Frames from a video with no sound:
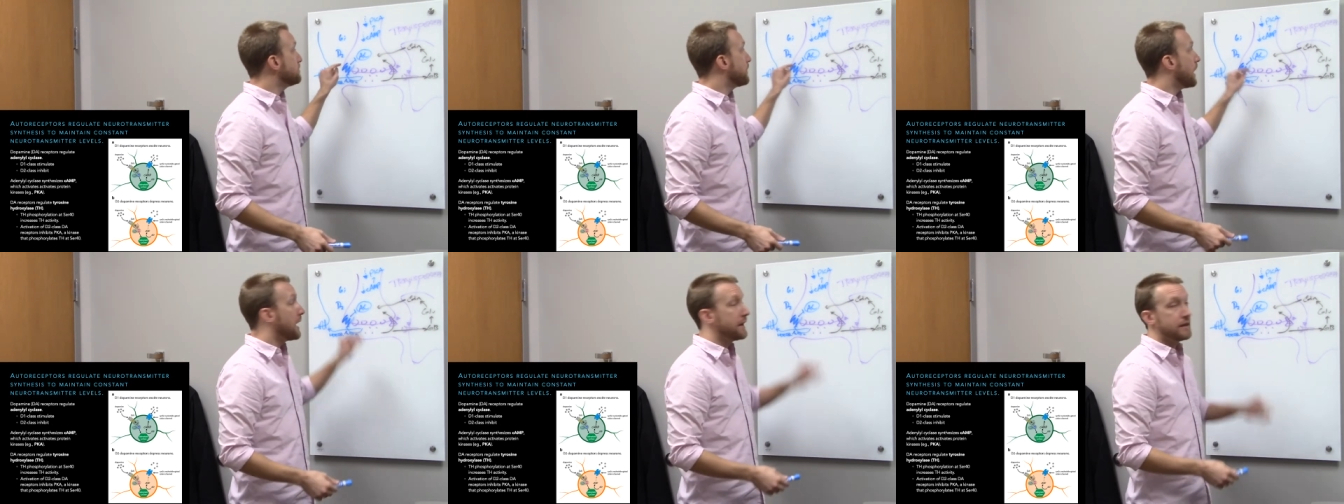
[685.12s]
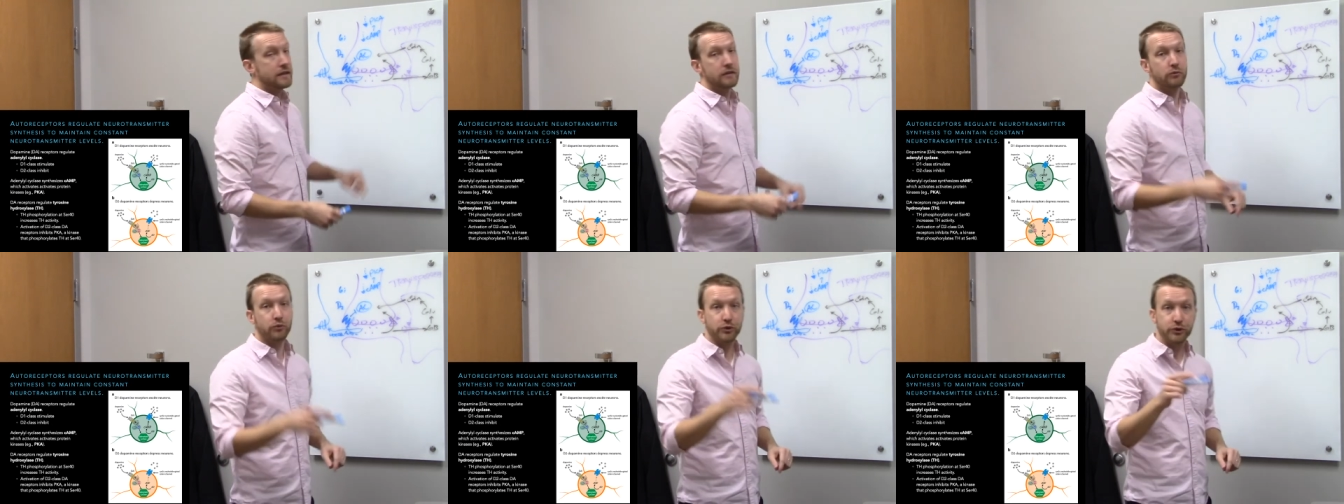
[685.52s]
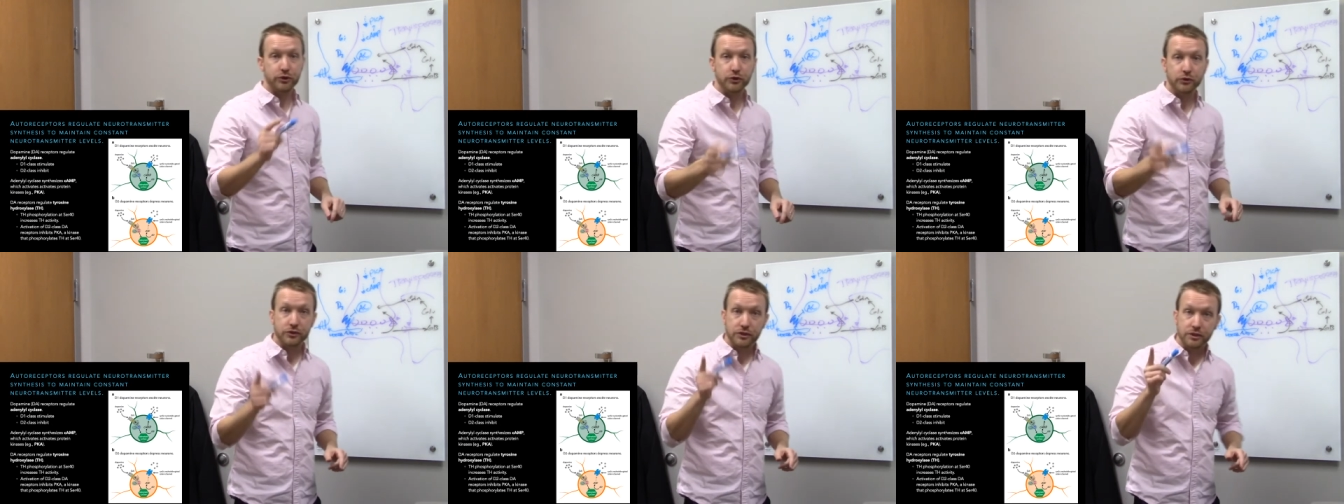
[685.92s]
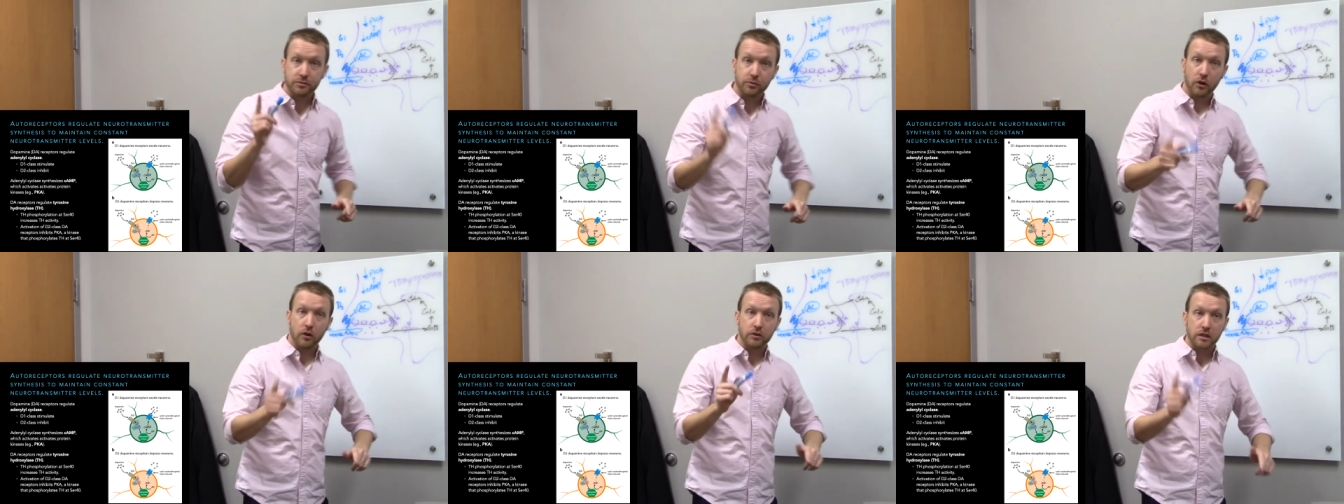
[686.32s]
binding reduces
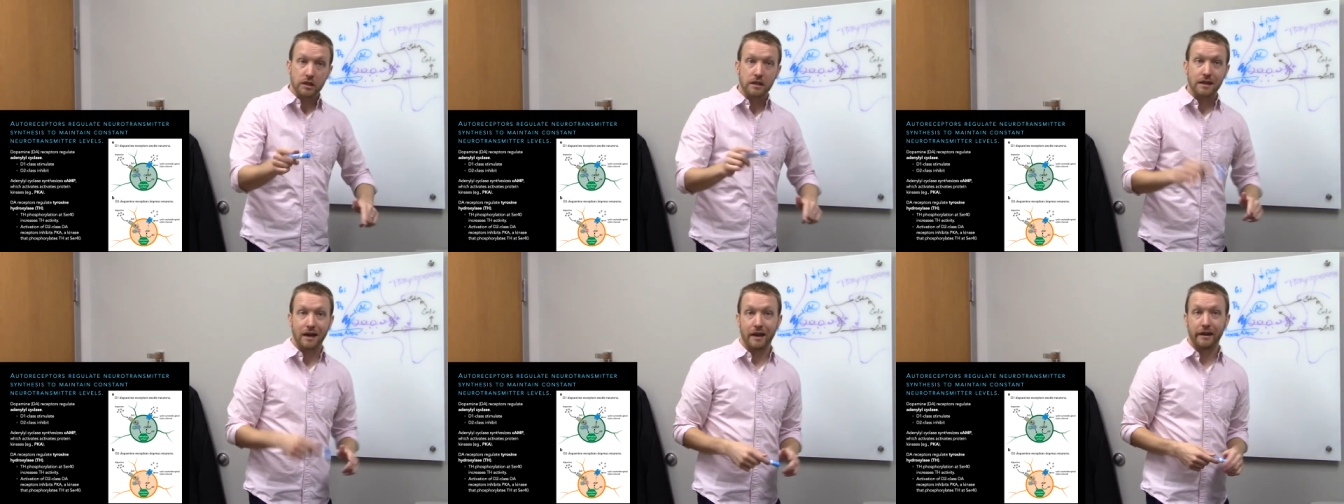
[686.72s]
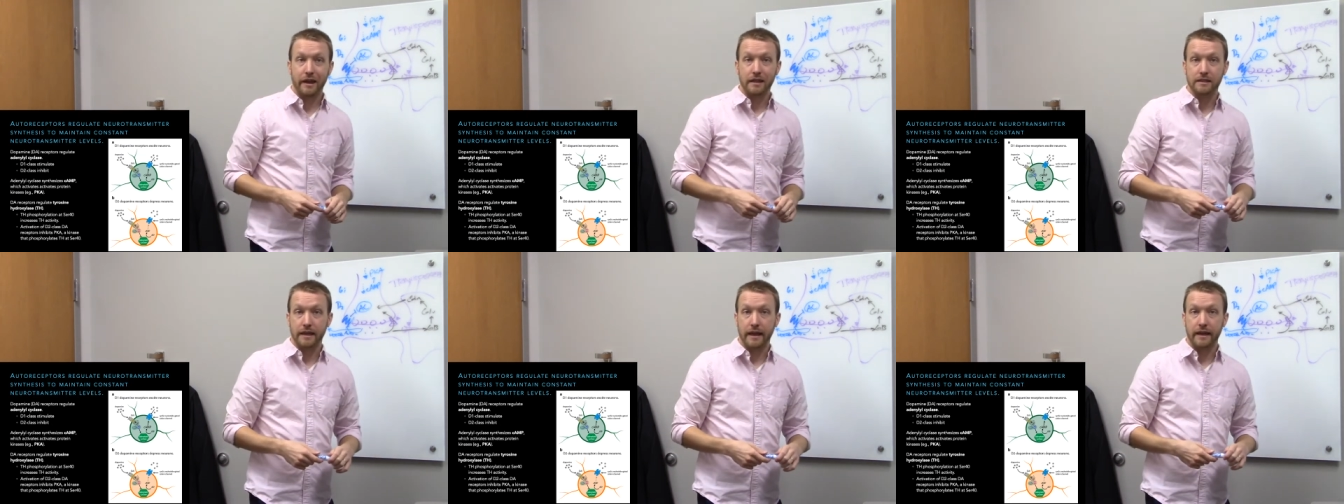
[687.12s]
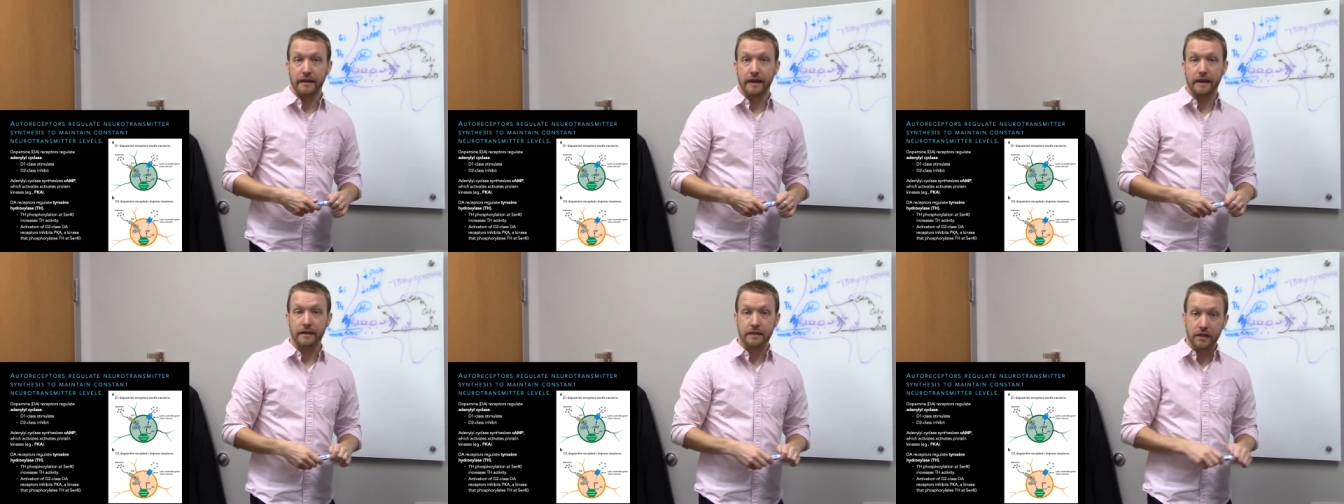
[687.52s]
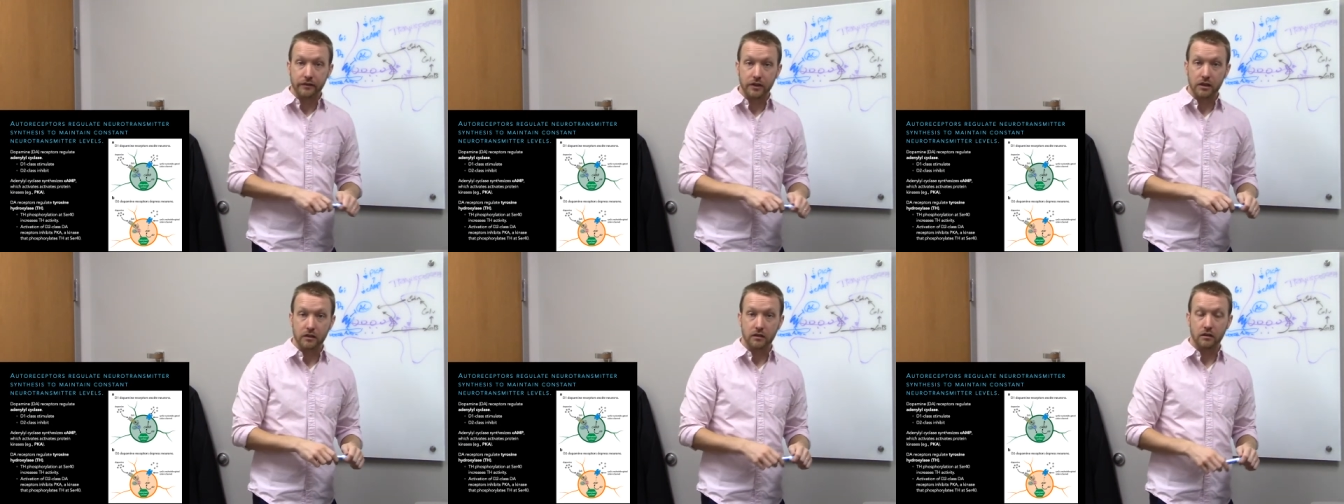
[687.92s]
protein kinase A activity.